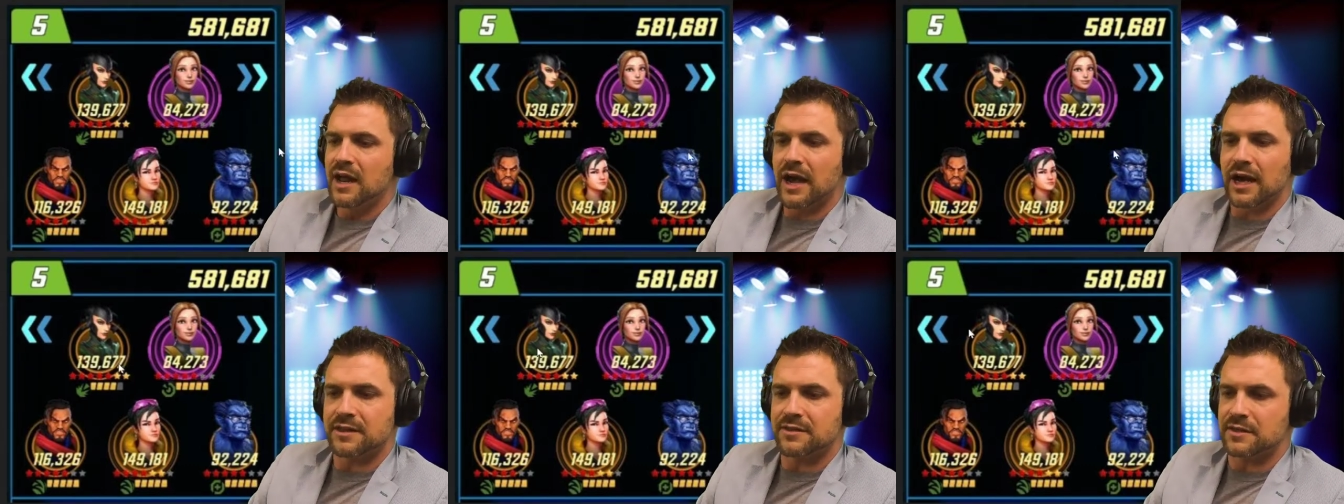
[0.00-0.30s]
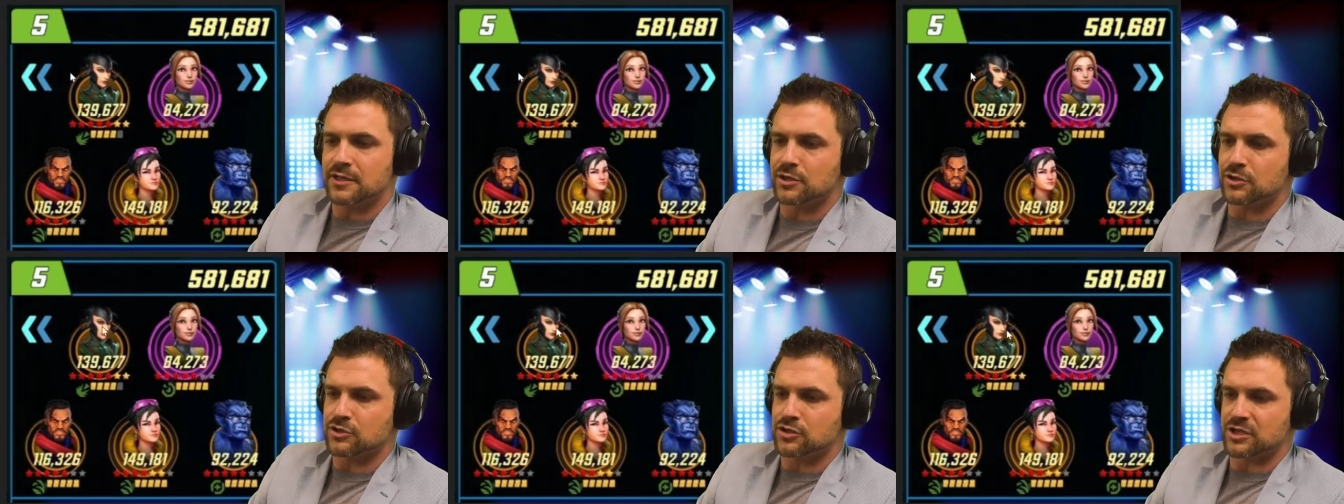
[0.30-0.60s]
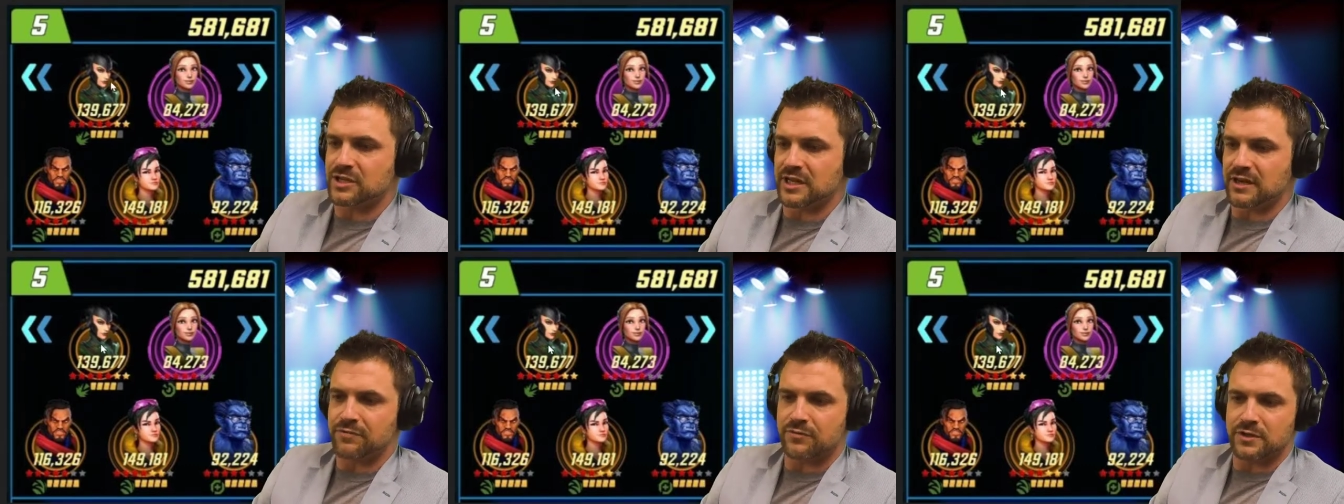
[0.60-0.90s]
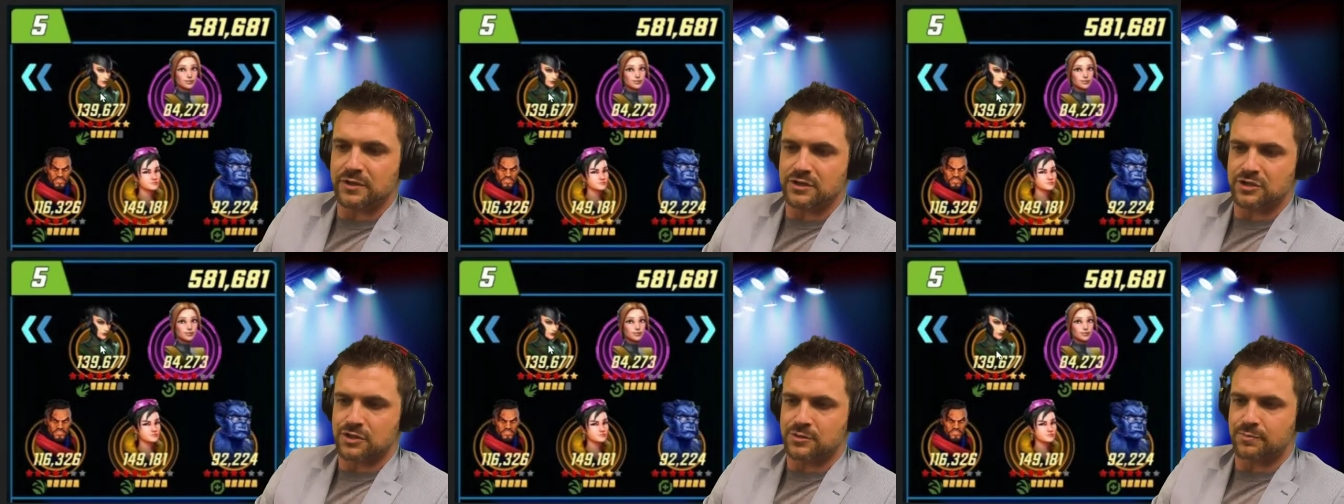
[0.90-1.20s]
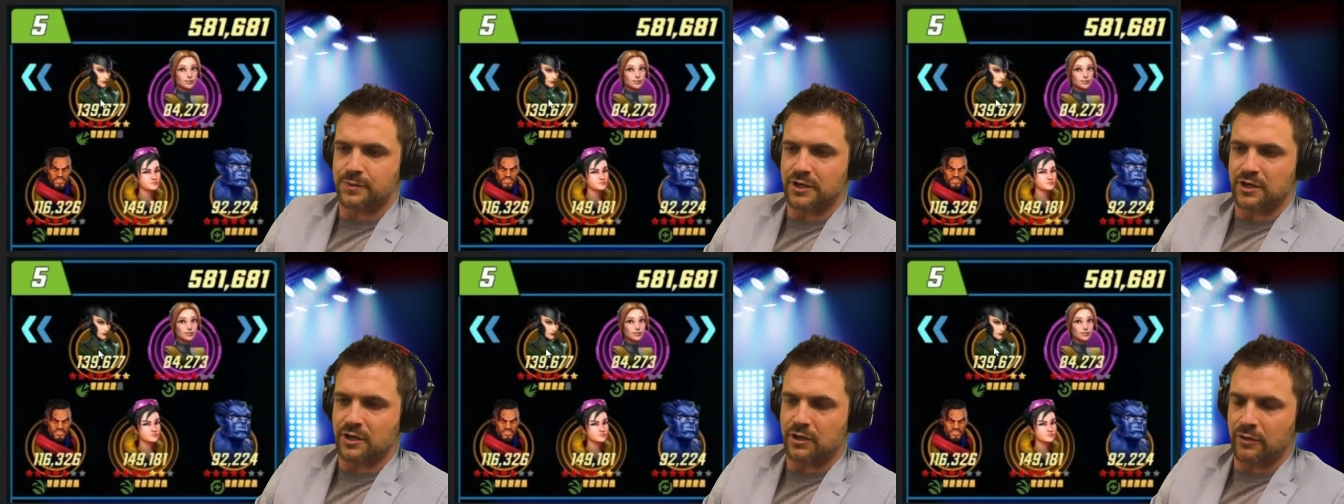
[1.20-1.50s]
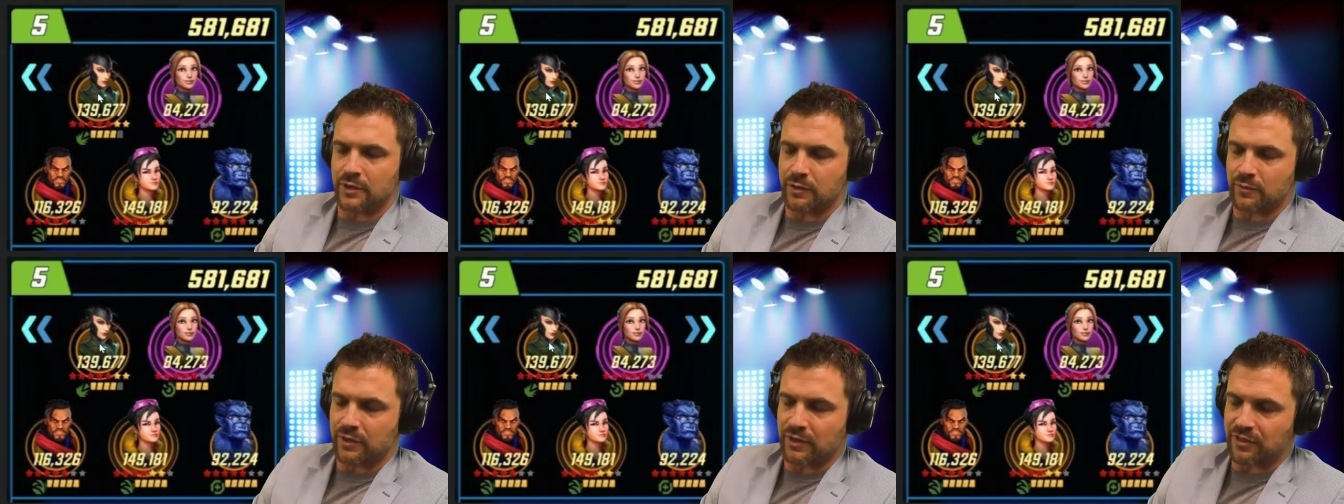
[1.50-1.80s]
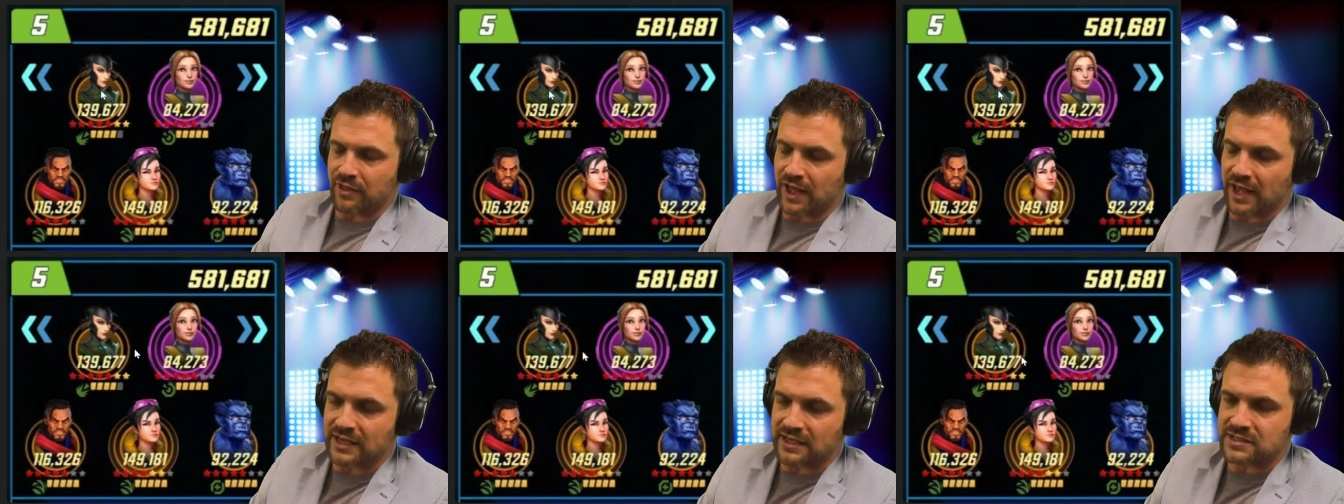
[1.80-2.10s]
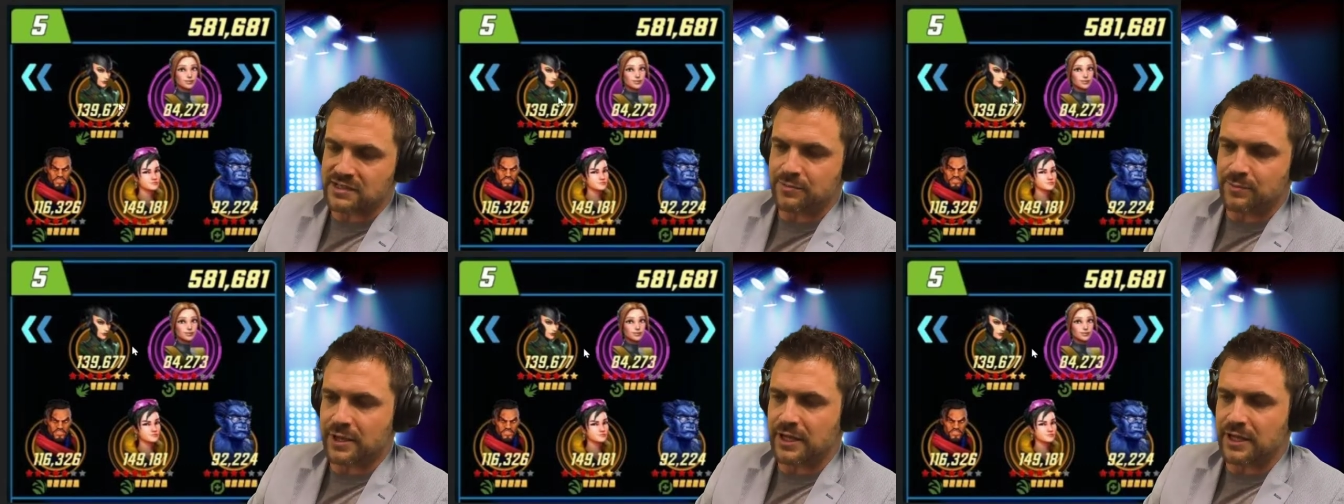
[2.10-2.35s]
I think you should definitely just be going with Iceman